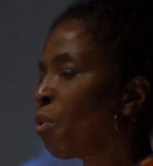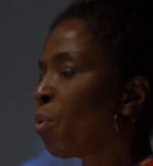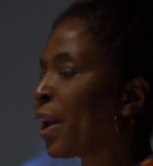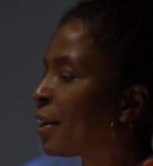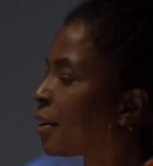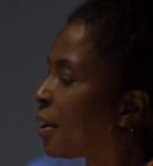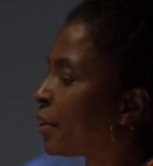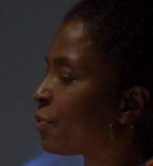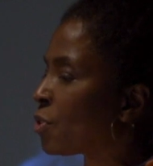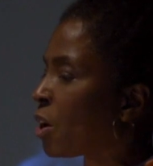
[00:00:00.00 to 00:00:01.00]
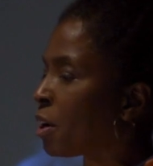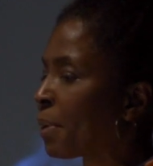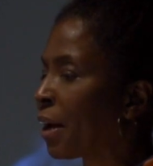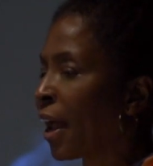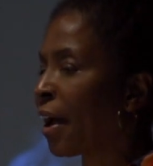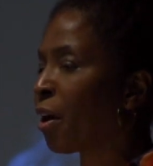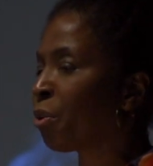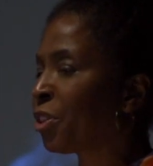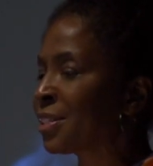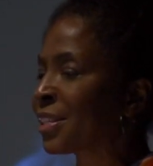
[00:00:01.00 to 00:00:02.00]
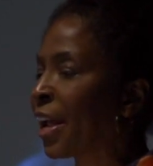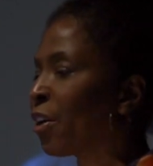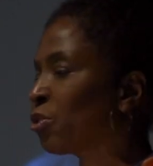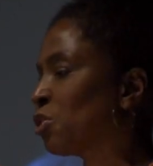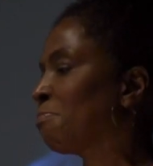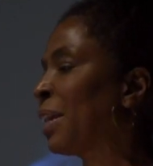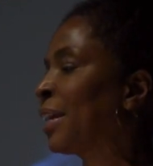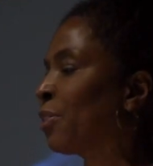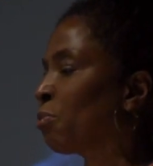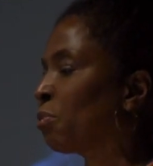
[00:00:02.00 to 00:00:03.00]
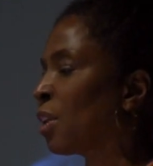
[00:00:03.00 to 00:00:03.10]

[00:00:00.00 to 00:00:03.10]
way to kind of talk about how these characters may get through